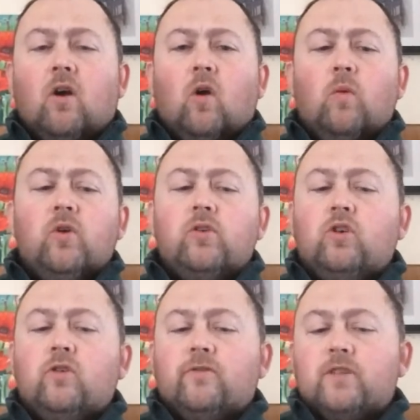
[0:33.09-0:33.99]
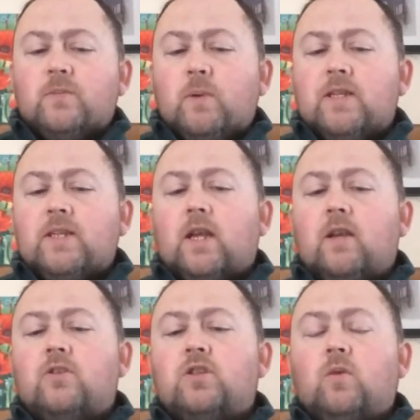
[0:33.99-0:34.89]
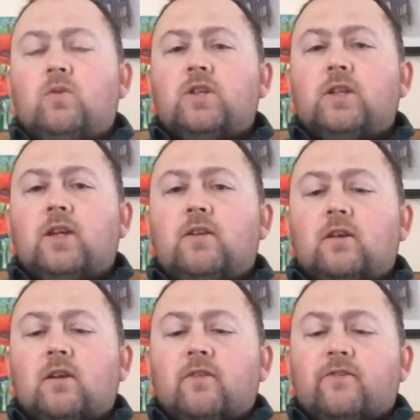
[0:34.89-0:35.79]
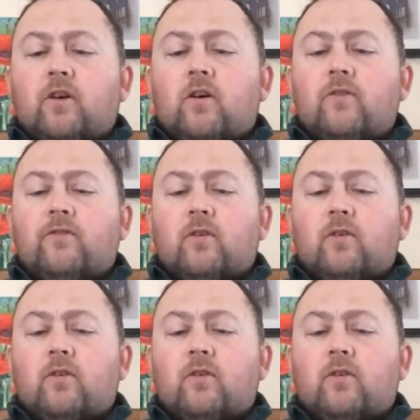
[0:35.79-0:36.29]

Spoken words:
All we're going to cover is basically the tools you need for